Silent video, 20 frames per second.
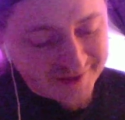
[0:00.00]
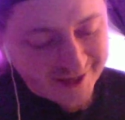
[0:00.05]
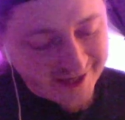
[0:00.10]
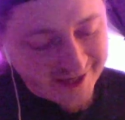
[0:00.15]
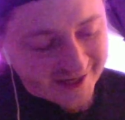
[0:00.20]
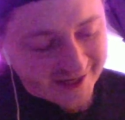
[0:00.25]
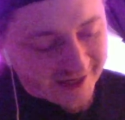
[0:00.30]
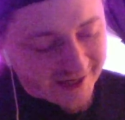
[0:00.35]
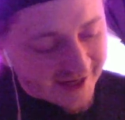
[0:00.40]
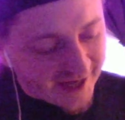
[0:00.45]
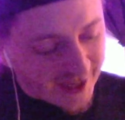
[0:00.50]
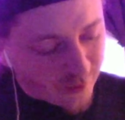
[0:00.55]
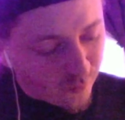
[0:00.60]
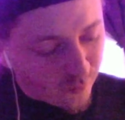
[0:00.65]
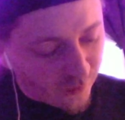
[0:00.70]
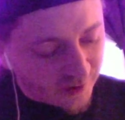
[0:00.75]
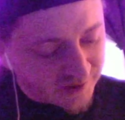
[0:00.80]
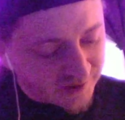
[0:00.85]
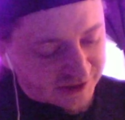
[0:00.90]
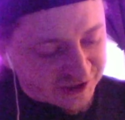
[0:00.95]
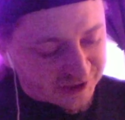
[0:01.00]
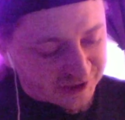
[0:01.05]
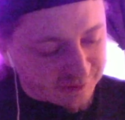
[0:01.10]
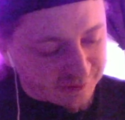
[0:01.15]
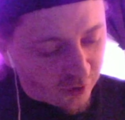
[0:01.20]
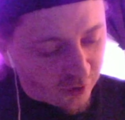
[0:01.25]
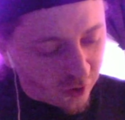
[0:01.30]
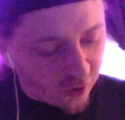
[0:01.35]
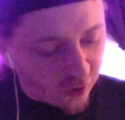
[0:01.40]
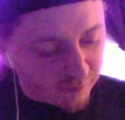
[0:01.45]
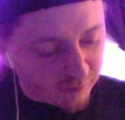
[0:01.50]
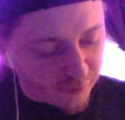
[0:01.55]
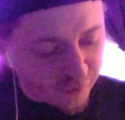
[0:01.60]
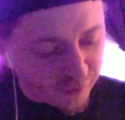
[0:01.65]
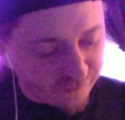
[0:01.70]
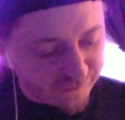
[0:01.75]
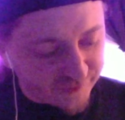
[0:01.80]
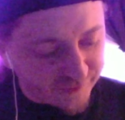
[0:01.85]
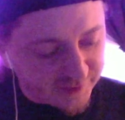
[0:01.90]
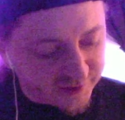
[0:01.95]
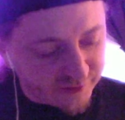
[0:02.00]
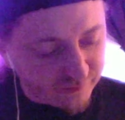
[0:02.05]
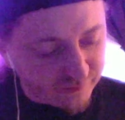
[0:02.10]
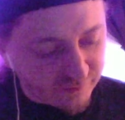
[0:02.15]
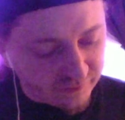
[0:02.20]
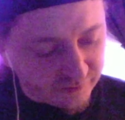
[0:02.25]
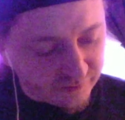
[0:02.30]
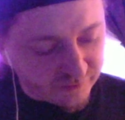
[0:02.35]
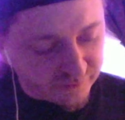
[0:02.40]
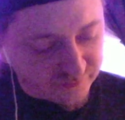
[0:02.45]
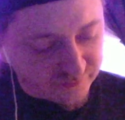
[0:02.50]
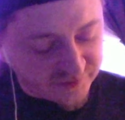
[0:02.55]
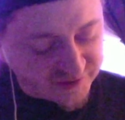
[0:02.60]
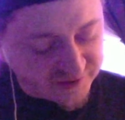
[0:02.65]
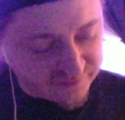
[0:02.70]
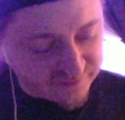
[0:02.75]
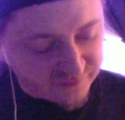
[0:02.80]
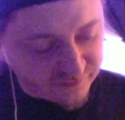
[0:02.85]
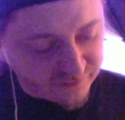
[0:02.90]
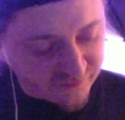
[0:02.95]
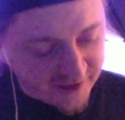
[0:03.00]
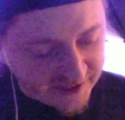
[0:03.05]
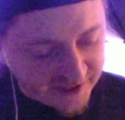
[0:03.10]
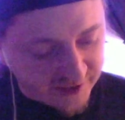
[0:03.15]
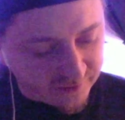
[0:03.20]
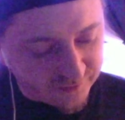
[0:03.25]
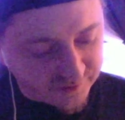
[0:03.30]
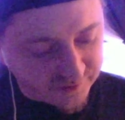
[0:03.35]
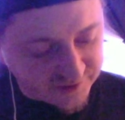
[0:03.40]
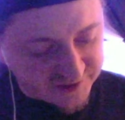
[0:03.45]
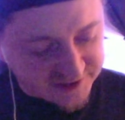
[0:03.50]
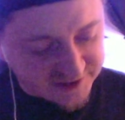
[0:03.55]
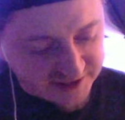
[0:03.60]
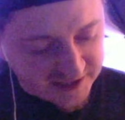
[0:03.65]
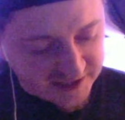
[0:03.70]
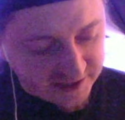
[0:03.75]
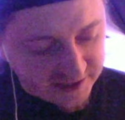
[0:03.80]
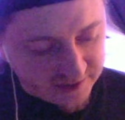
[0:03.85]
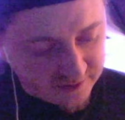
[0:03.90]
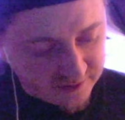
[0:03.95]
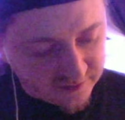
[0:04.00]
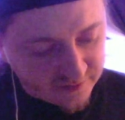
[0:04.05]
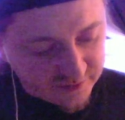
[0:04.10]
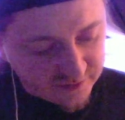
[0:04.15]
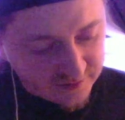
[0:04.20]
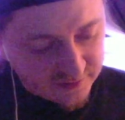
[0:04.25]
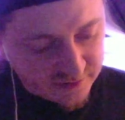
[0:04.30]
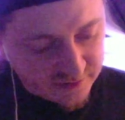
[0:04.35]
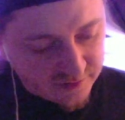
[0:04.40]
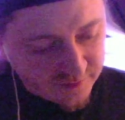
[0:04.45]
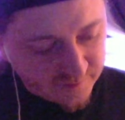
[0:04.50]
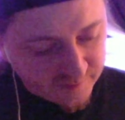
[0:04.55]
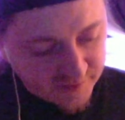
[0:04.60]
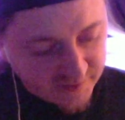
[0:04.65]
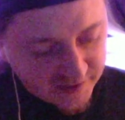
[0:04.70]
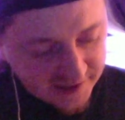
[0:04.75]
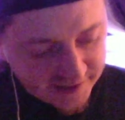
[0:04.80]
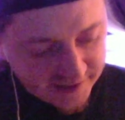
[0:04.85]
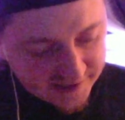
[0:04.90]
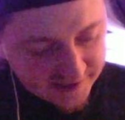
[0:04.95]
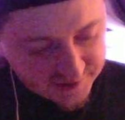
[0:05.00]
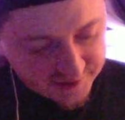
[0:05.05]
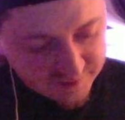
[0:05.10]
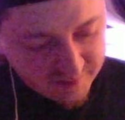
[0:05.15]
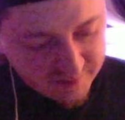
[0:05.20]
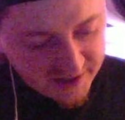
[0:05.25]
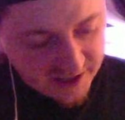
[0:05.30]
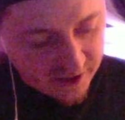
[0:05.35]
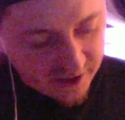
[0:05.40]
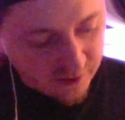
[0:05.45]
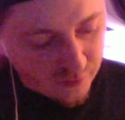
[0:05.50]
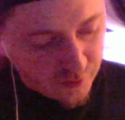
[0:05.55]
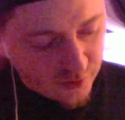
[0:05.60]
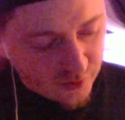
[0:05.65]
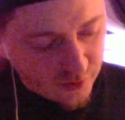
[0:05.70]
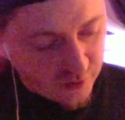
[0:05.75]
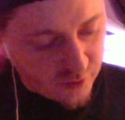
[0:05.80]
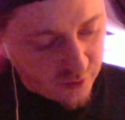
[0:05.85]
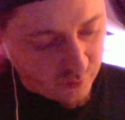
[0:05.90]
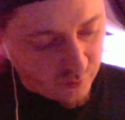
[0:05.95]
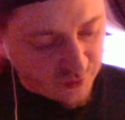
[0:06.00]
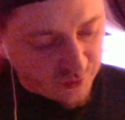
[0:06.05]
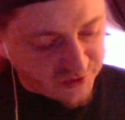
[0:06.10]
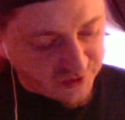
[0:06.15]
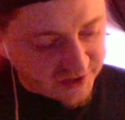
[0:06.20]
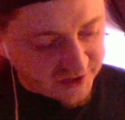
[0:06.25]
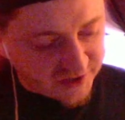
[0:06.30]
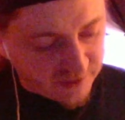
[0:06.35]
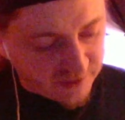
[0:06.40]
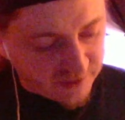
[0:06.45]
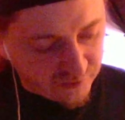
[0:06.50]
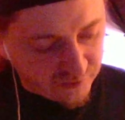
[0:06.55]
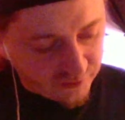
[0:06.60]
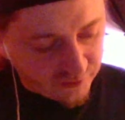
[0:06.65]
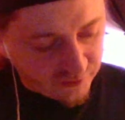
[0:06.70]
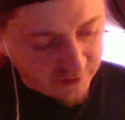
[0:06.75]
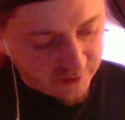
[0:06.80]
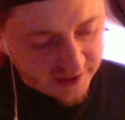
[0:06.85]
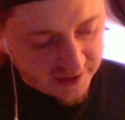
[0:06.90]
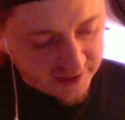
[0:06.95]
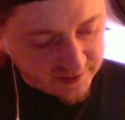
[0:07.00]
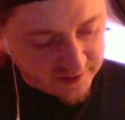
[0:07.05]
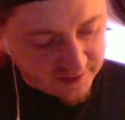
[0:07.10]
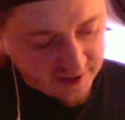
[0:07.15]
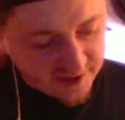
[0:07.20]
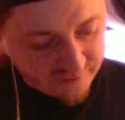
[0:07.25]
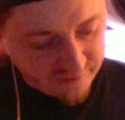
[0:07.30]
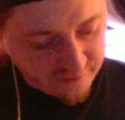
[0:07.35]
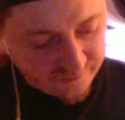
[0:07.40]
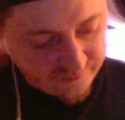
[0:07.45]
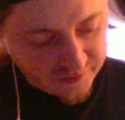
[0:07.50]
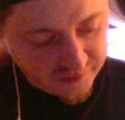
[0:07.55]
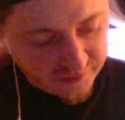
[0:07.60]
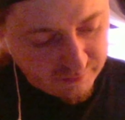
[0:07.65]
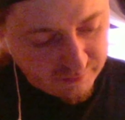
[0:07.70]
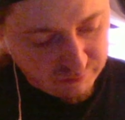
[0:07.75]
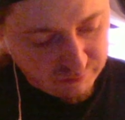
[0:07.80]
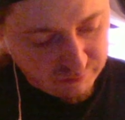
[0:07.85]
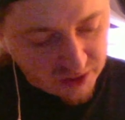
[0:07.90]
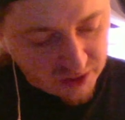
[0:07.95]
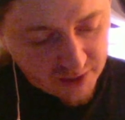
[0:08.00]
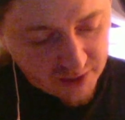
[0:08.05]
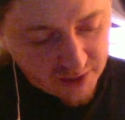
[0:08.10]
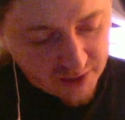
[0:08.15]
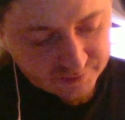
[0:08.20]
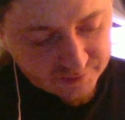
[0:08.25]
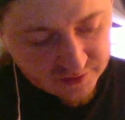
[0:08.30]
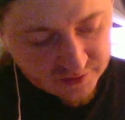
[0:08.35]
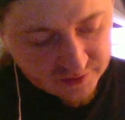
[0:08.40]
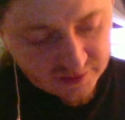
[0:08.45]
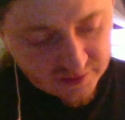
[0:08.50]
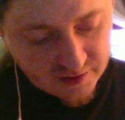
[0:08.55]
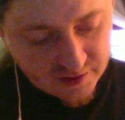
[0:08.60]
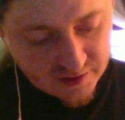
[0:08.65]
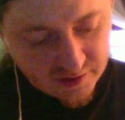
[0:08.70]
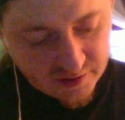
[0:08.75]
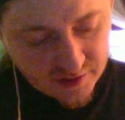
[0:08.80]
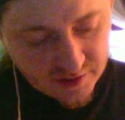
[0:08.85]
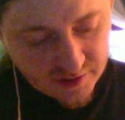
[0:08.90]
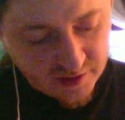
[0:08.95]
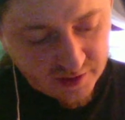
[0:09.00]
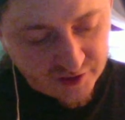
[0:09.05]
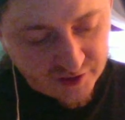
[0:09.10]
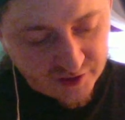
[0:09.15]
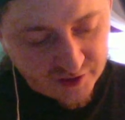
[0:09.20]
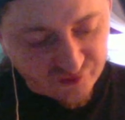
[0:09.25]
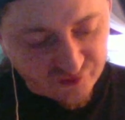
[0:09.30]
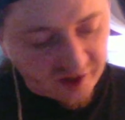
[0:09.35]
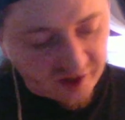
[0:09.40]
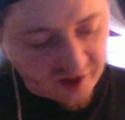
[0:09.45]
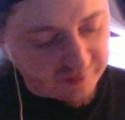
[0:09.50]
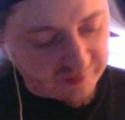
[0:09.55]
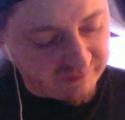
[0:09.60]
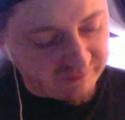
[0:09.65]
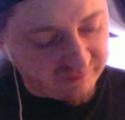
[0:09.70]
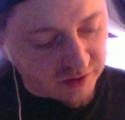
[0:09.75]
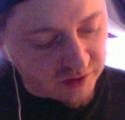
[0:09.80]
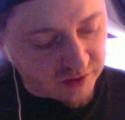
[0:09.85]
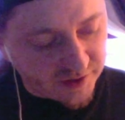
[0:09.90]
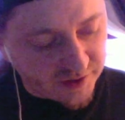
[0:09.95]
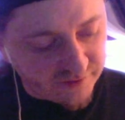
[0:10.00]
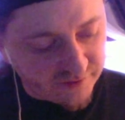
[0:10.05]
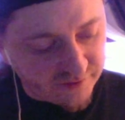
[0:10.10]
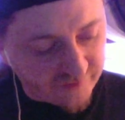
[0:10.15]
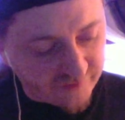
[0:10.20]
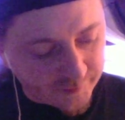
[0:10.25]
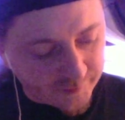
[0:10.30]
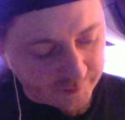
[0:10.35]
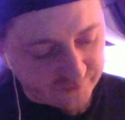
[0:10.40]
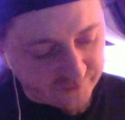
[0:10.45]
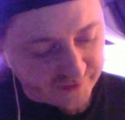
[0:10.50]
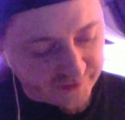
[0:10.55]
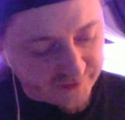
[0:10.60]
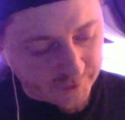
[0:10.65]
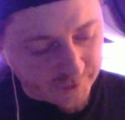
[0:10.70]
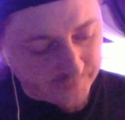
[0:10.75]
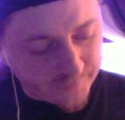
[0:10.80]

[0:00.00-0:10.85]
It had one small, perfectly round stain at its bow, where Sabriel had carefully blopped a drop of blood from her finger.